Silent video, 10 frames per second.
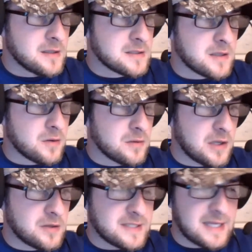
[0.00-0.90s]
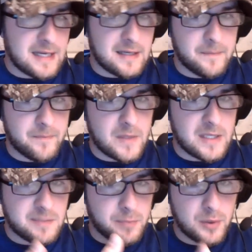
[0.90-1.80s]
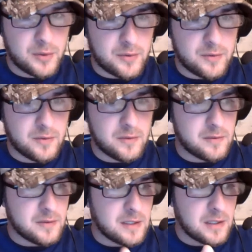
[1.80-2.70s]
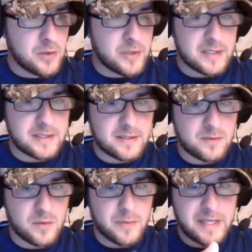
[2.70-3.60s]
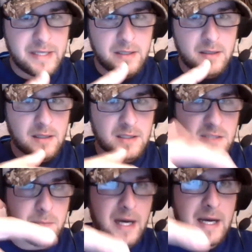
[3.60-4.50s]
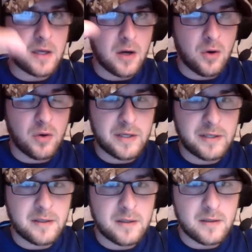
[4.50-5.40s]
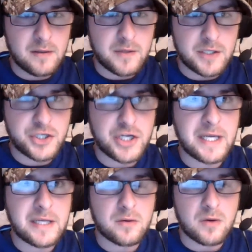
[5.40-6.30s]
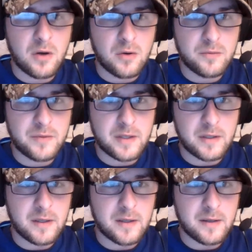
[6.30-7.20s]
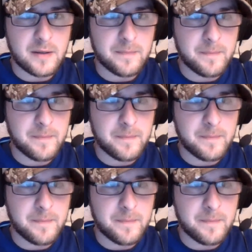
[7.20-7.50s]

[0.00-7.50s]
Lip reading: So loci is plural. Locus would be a spot on the gene or on the